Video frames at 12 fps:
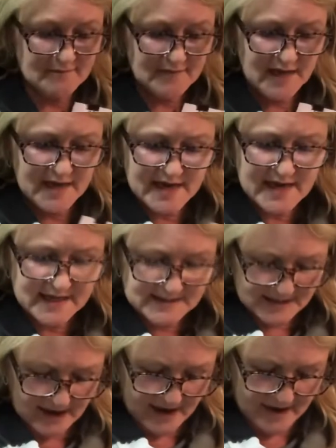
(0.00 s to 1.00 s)
And
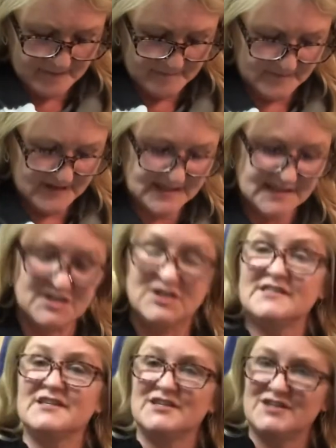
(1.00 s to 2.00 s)
this is
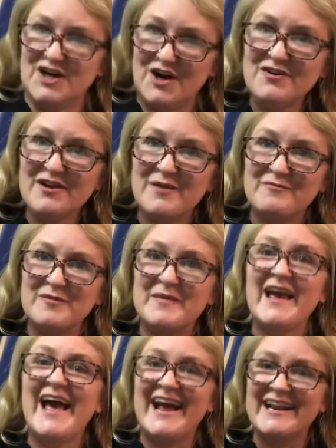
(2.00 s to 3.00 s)
just a start, and we'll
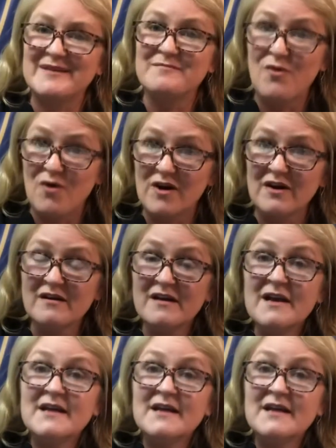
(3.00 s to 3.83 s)
be adding more